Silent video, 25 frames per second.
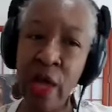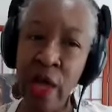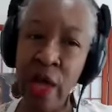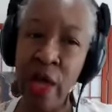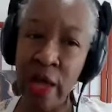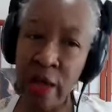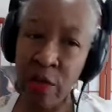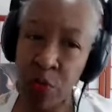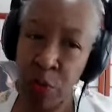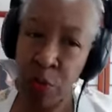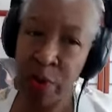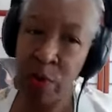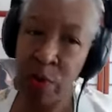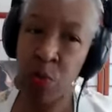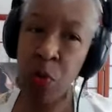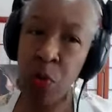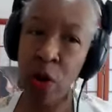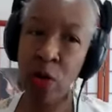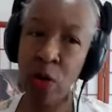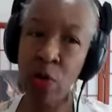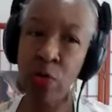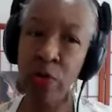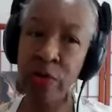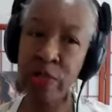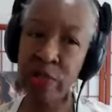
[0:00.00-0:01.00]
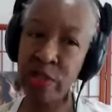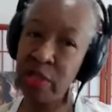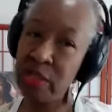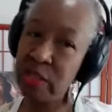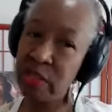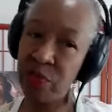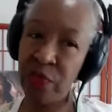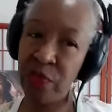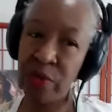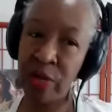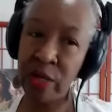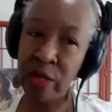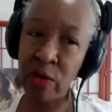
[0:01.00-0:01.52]
if we work with this
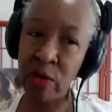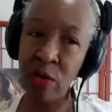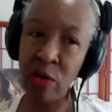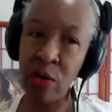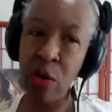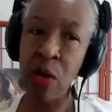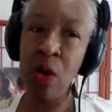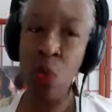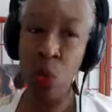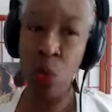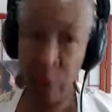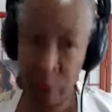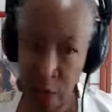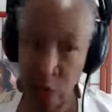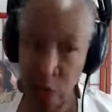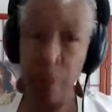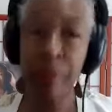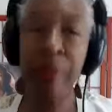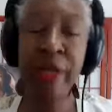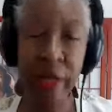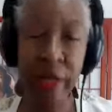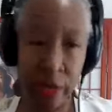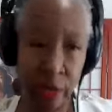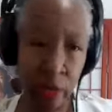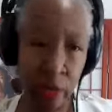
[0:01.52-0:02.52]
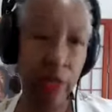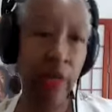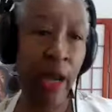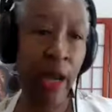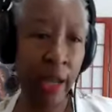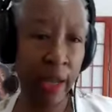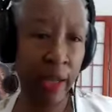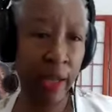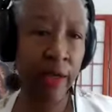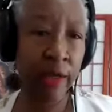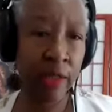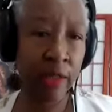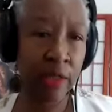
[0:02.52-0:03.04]
fellow, we're going to be in good
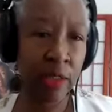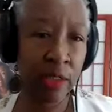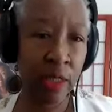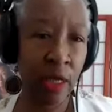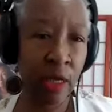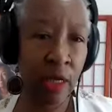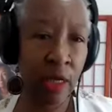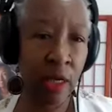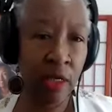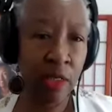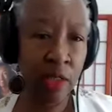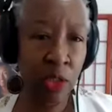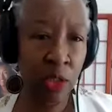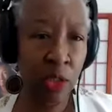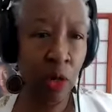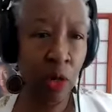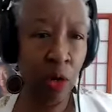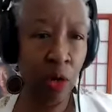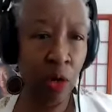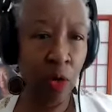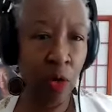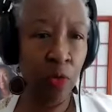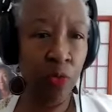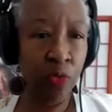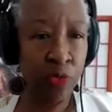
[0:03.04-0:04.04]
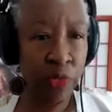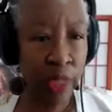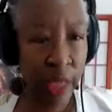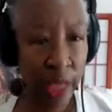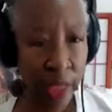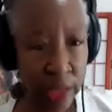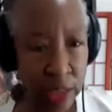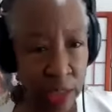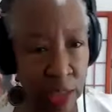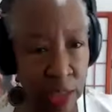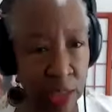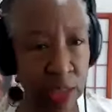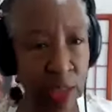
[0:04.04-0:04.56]
hands. So
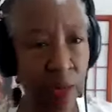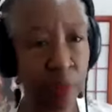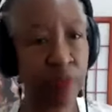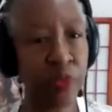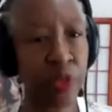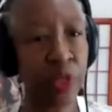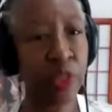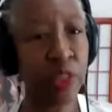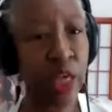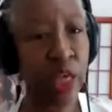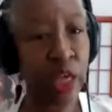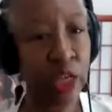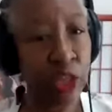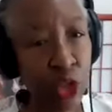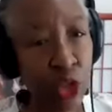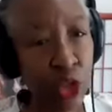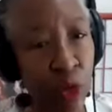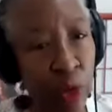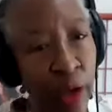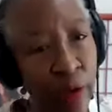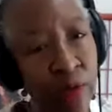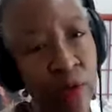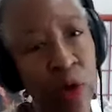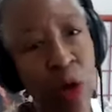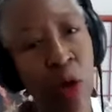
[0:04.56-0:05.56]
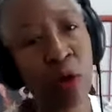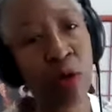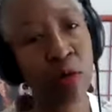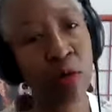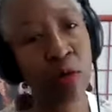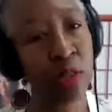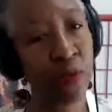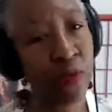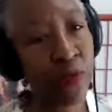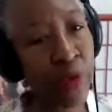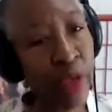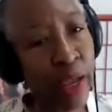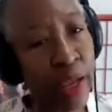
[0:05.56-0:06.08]
that's something that you have
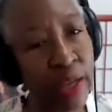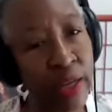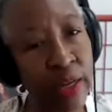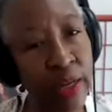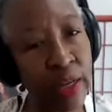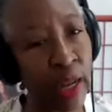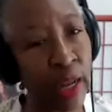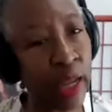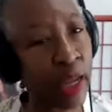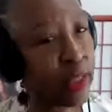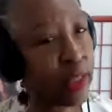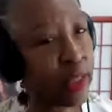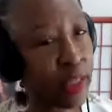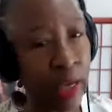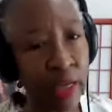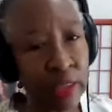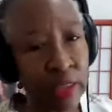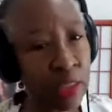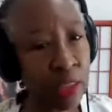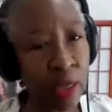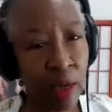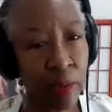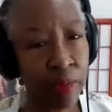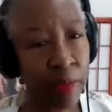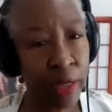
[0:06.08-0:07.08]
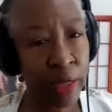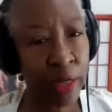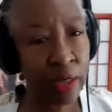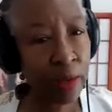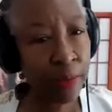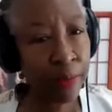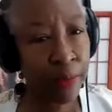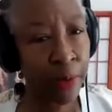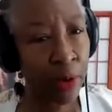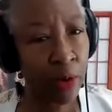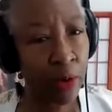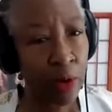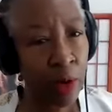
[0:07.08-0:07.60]
cultivated, and that's
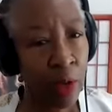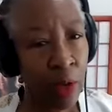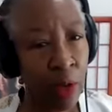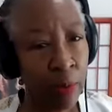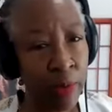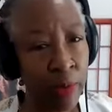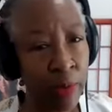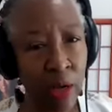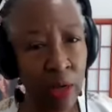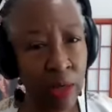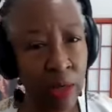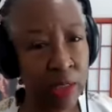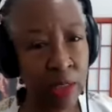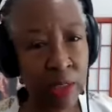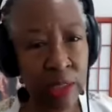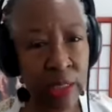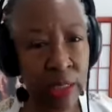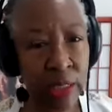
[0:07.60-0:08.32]
commendable because these